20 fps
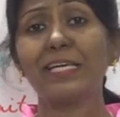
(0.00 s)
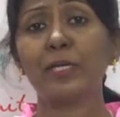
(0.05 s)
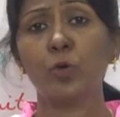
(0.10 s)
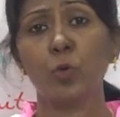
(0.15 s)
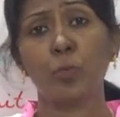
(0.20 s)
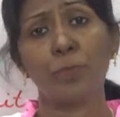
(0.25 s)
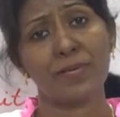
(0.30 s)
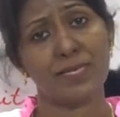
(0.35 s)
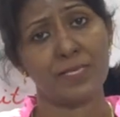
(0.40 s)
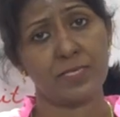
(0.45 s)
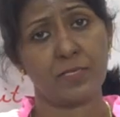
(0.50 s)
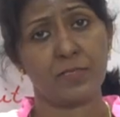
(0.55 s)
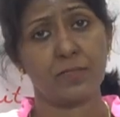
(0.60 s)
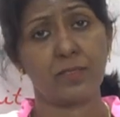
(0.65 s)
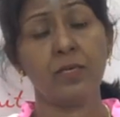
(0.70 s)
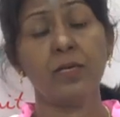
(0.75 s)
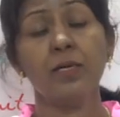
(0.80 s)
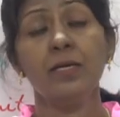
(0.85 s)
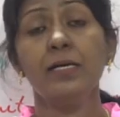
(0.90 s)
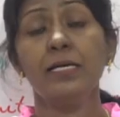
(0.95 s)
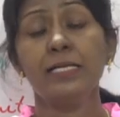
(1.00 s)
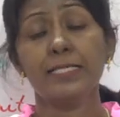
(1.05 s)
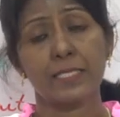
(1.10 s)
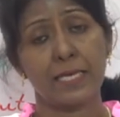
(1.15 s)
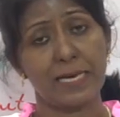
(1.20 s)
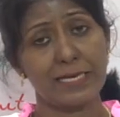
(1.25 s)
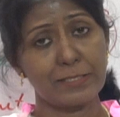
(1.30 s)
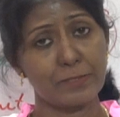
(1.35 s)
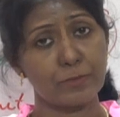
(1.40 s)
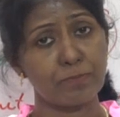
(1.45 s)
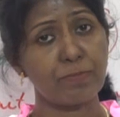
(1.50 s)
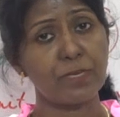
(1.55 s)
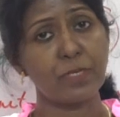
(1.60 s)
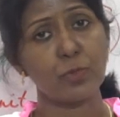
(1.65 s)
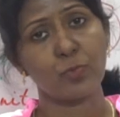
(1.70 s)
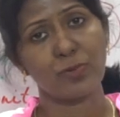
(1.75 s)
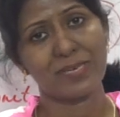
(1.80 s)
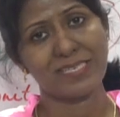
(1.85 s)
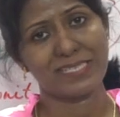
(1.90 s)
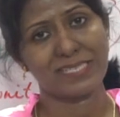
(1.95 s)
kilometer. So I'll
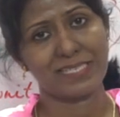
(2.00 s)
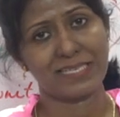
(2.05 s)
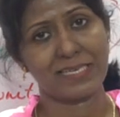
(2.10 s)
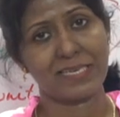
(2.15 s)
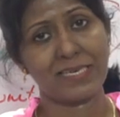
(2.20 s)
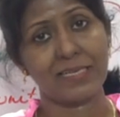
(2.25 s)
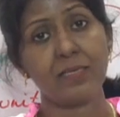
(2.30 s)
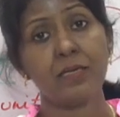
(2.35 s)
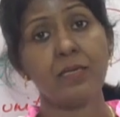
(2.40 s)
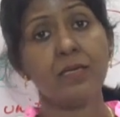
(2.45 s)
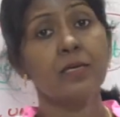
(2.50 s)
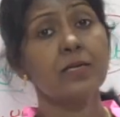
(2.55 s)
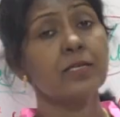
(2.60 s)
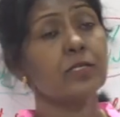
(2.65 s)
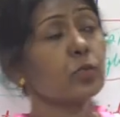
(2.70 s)
repeat once again.